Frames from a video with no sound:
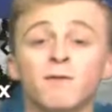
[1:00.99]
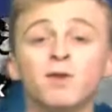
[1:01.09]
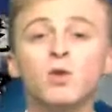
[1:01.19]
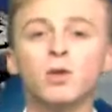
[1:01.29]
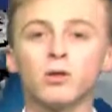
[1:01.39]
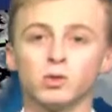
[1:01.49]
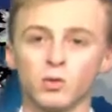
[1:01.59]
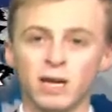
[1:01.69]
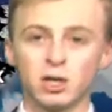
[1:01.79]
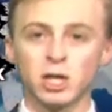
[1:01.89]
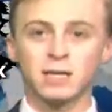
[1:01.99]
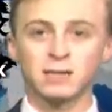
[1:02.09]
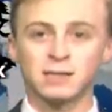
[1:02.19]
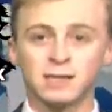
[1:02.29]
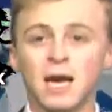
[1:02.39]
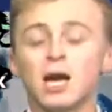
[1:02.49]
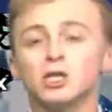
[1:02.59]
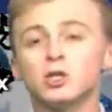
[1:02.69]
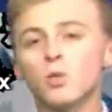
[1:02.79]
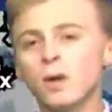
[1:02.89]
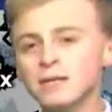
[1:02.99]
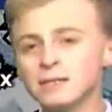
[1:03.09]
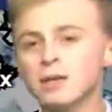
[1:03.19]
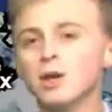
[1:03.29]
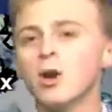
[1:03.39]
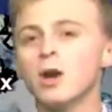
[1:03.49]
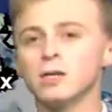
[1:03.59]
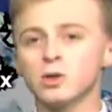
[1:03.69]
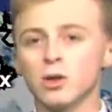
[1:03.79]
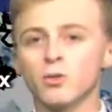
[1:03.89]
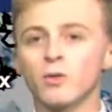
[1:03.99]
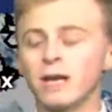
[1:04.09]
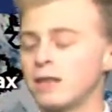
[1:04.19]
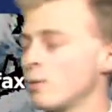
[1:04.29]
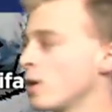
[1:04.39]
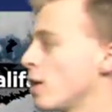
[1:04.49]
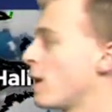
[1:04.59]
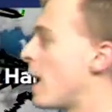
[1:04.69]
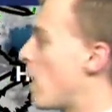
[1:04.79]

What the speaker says: to fuel those rain chances. So what is going to cause all the rain that we're going to